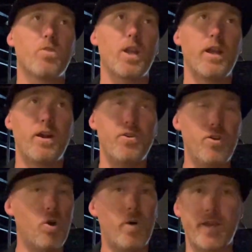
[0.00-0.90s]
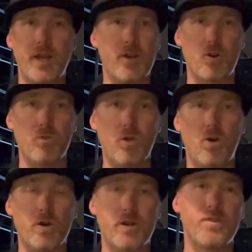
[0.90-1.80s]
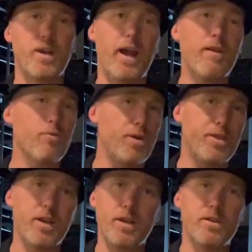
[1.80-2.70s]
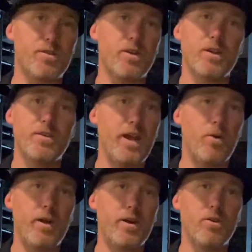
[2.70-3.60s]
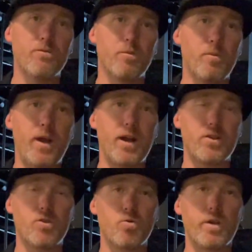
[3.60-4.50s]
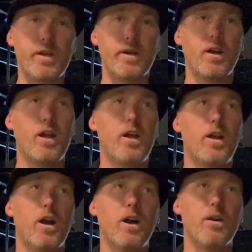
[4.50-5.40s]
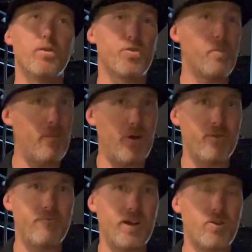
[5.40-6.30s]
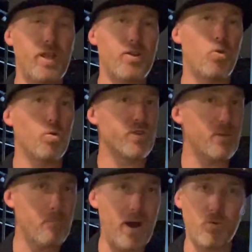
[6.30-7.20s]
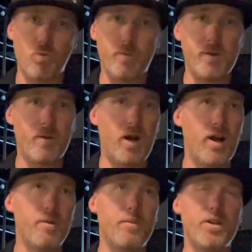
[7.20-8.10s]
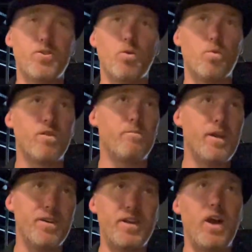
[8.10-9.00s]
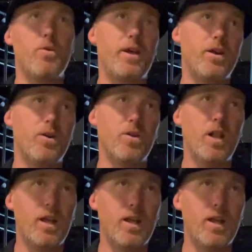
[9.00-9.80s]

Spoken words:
and I know I can't go long because everything is downhill from the back of the green. There's a mountain effect on that course. The mountain would be behind me, so it would have been downhill,